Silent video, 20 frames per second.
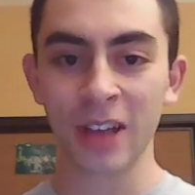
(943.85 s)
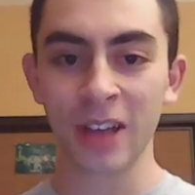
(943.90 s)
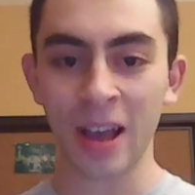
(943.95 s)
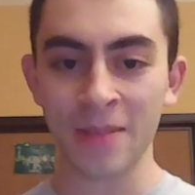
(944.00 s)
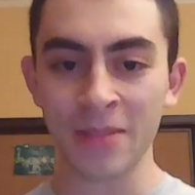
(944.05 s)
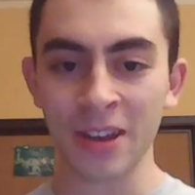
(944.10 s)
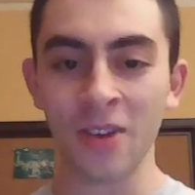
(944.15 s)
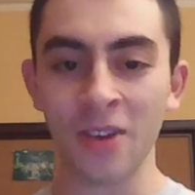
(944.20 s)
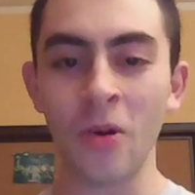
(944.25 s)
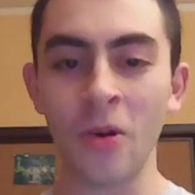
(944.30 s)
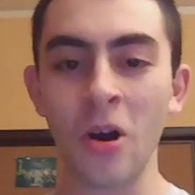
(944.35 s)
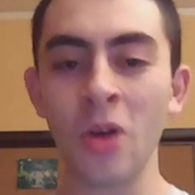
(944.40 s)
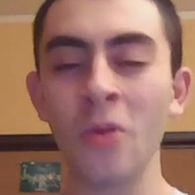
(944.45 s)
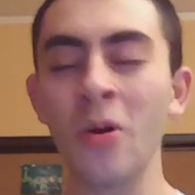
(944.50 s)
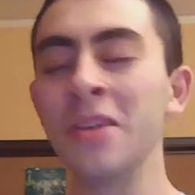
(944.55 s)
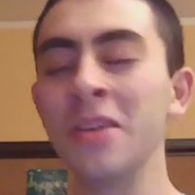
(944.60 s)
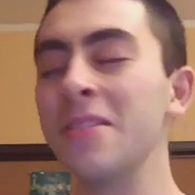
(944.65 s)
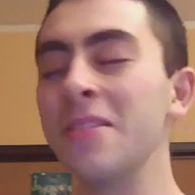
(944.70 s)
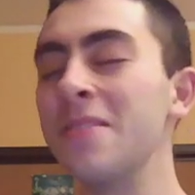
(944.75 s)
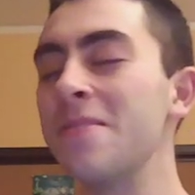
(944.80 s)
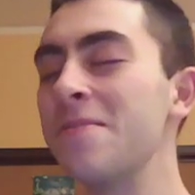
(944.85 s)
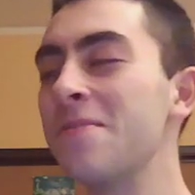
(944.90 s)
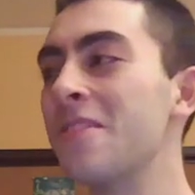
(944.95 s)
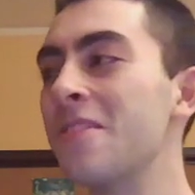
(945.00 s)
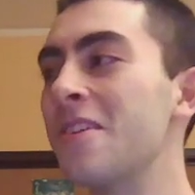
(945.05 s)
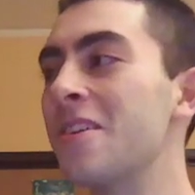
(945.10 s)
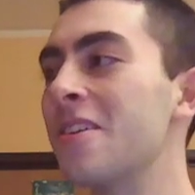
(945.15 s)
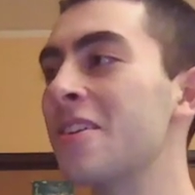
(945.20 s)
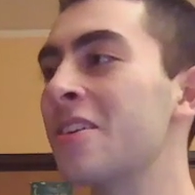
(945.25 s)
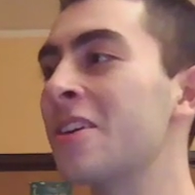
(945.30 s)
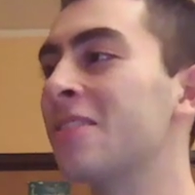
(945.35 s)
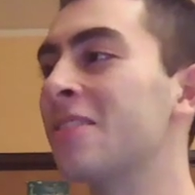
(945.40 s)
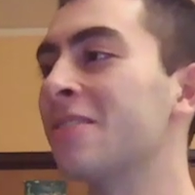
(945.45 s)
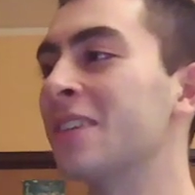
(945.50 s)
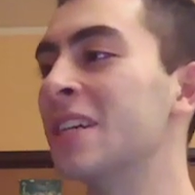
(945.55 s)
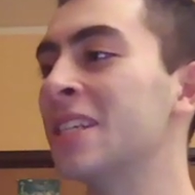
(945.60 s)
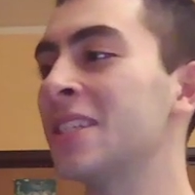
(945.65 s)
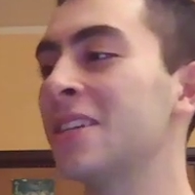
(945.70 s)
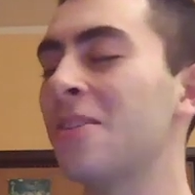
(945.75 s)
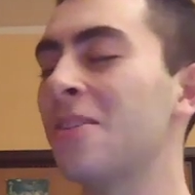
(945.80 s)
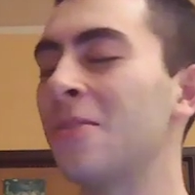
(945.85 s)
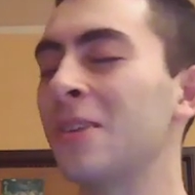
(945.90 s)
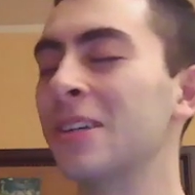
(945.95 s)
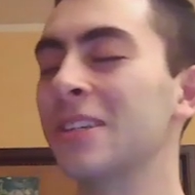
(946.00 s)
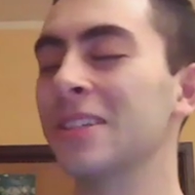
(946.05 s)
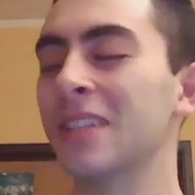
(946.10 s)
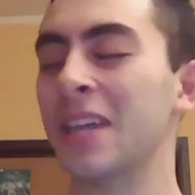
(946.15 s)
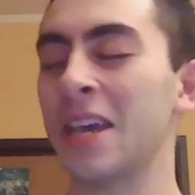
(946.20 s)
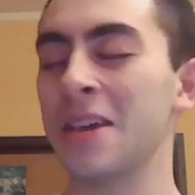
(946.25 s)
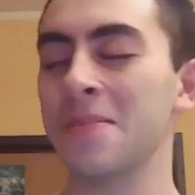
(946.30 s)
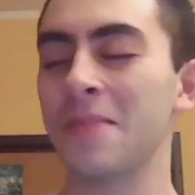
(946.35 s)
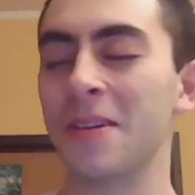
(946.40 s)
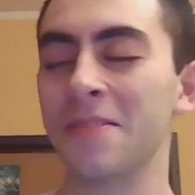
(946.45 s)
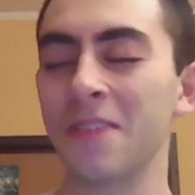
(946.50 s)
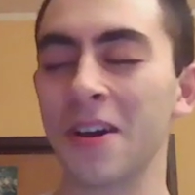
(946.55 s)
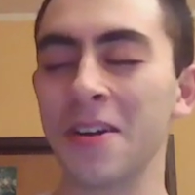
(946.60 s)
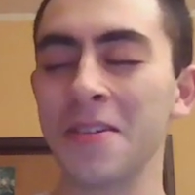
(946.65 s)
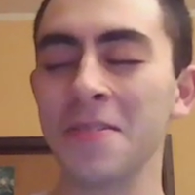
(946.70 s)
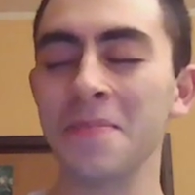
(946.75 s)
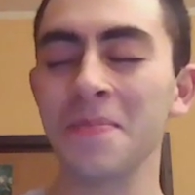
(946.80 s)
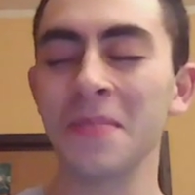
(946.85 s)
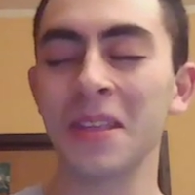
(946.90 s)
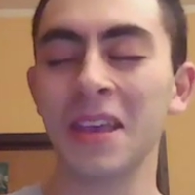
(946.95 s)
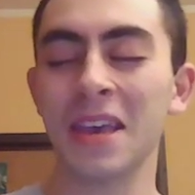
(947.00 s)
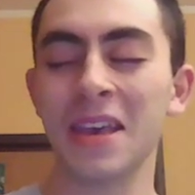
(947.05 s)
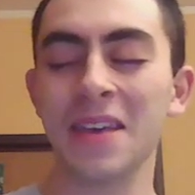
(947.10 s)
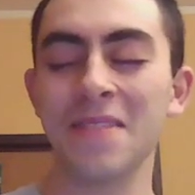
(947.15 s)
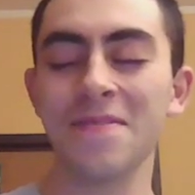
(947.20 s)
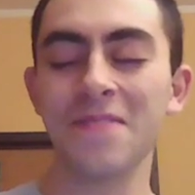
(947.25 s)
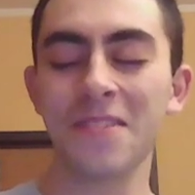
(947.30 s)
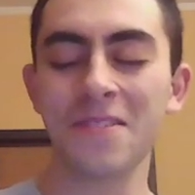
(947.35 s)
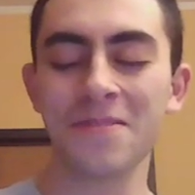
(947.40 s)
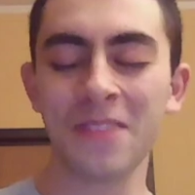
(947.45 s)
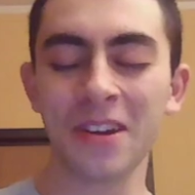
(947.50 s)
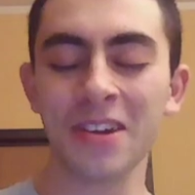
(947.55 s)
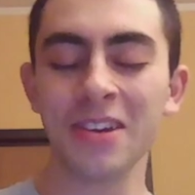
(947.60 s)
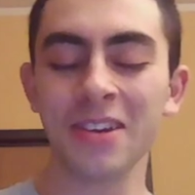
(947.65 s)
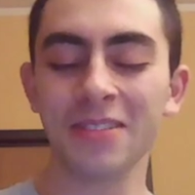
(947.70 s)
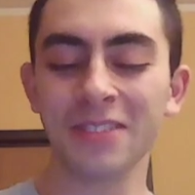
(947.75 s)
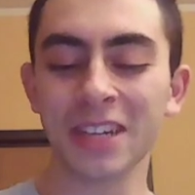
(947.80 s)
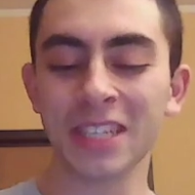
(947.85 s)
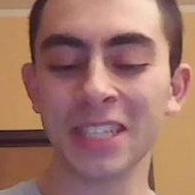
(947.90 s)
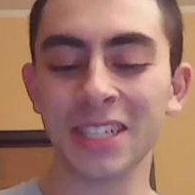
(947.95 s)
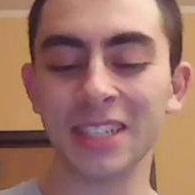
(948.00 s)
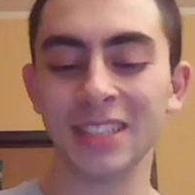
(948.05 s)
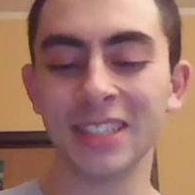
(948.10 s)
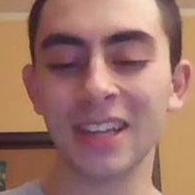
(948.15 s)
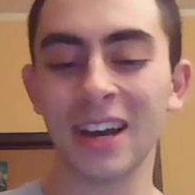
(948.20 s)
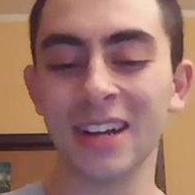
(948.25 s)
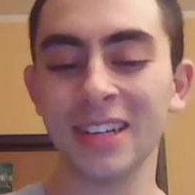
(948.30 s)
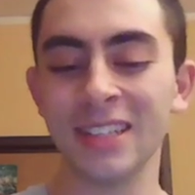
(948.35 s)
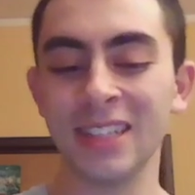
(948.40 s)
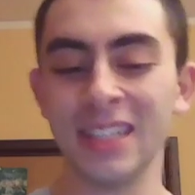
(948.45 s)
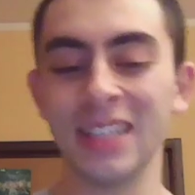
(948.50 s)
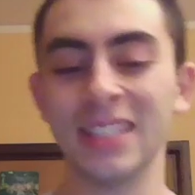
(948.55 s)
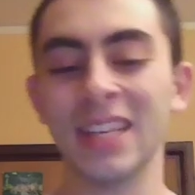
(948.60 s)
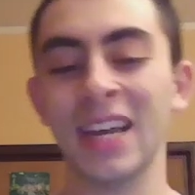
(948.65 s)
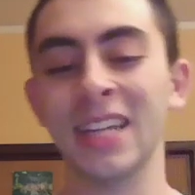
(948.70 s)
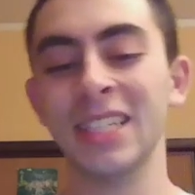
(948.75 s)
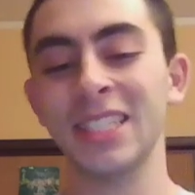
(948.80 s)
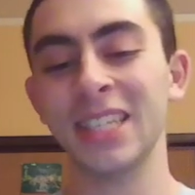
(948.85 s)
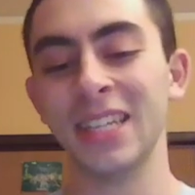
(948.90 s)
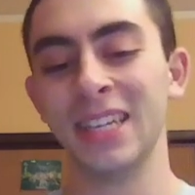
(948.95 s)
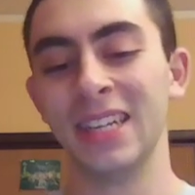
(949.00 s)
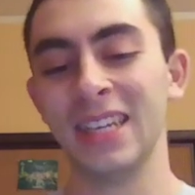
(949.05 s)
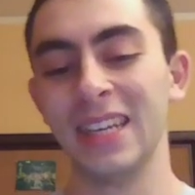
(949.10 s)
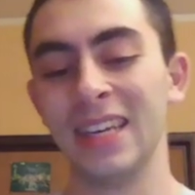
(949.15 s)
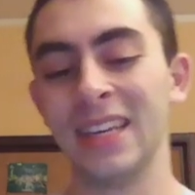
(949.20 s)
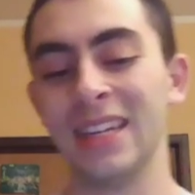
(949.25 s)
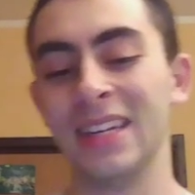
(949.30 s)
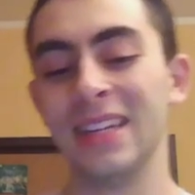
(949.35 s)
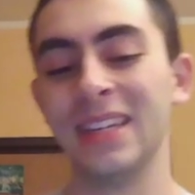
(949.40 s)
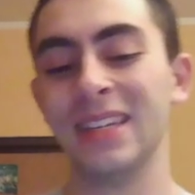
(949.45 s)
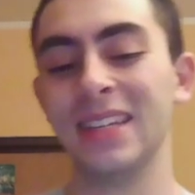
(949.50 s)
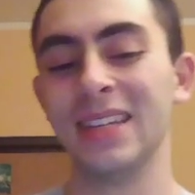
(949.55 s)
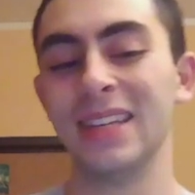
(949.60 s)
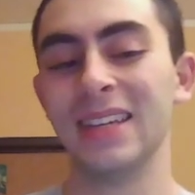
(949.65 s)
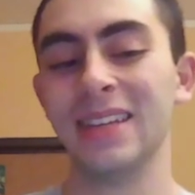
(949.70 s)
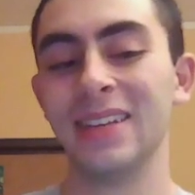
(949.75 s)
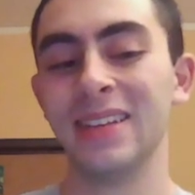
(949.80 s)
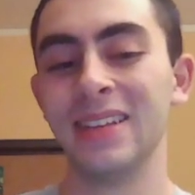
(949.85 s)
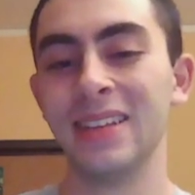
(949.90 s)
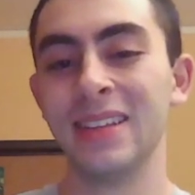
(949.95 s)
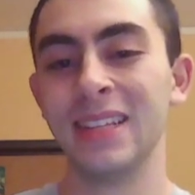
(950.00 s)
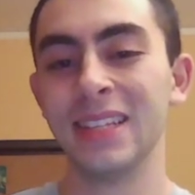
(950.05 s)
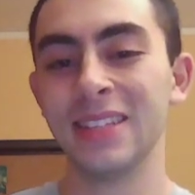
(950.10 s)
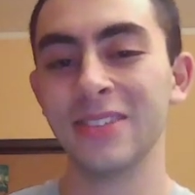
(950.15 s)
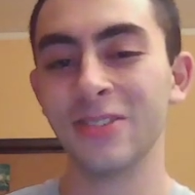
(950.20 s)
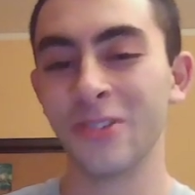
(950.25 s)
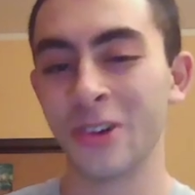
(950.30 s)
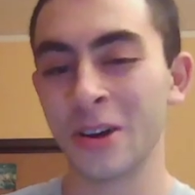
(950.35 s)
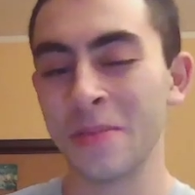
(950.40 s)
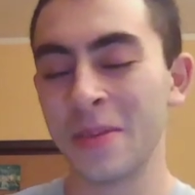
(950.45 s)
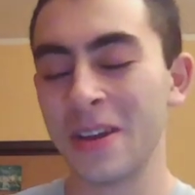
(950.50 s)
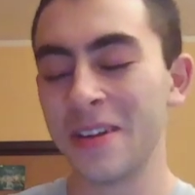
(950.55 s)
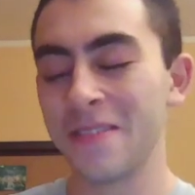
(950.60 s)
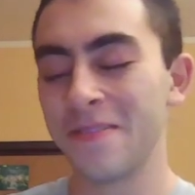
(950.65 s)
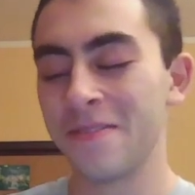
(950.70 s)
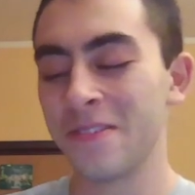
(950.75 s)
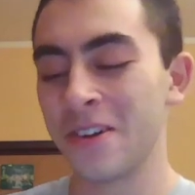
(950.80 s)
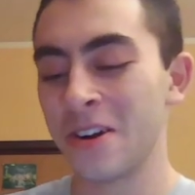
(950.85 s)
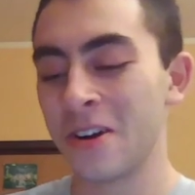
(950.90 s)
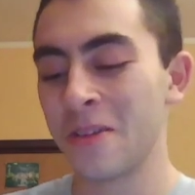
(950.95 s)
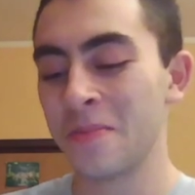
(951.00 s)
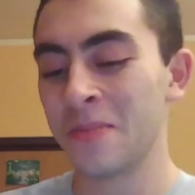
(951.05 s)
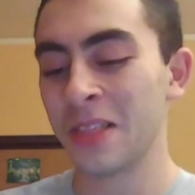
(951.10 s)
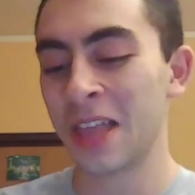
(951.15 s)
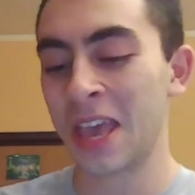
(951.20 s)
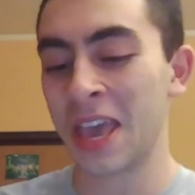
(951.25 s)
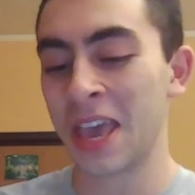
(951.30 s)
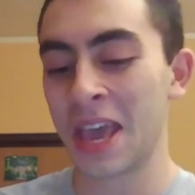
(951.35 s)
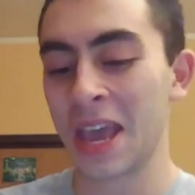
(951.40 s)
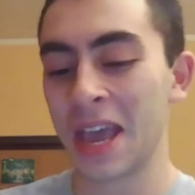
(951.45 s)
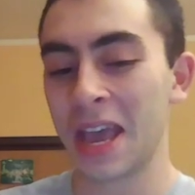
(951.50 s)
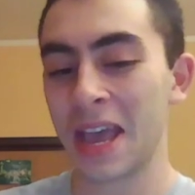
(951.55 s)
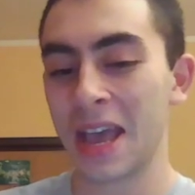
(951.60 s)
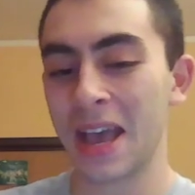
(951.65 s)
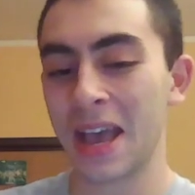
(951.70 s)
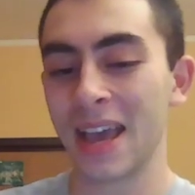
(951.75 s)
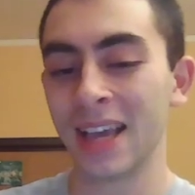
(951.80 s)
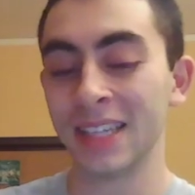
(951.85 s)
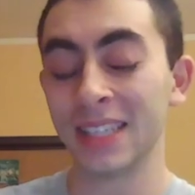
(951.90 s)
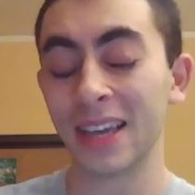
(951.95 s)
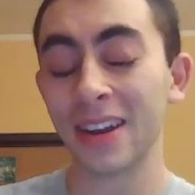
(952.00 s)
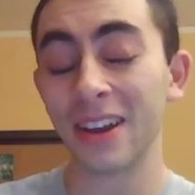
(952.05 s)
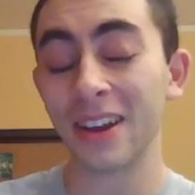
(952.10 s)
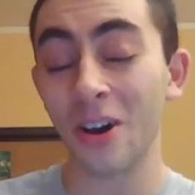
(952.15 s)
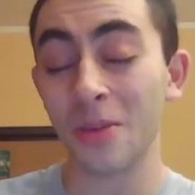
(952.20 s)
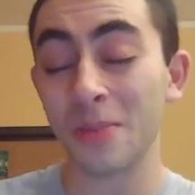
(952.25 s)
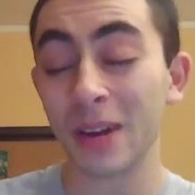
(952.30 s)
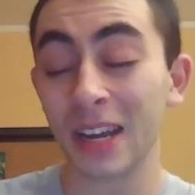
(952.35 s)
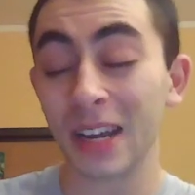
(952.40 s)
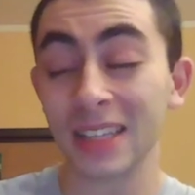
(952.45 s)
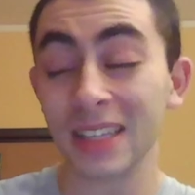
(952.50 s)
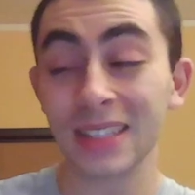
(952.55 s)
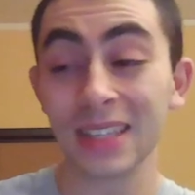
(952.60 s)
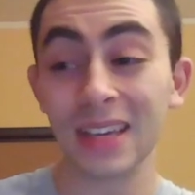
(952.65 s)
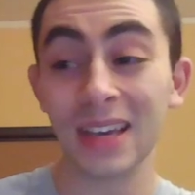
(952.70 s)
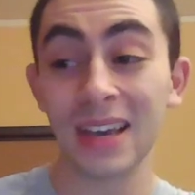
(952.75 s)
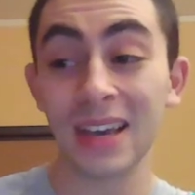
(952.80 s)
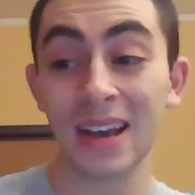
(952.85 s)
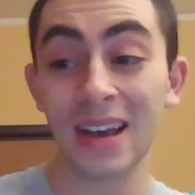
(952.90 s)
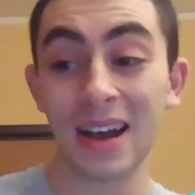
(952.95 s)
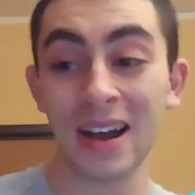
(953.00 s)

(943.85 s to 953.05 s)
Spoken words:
I mean, Awonder, for good reason, Awonder Lang, my friend, for very good reason, has gotten the attention in this tournament for playing exciting openings.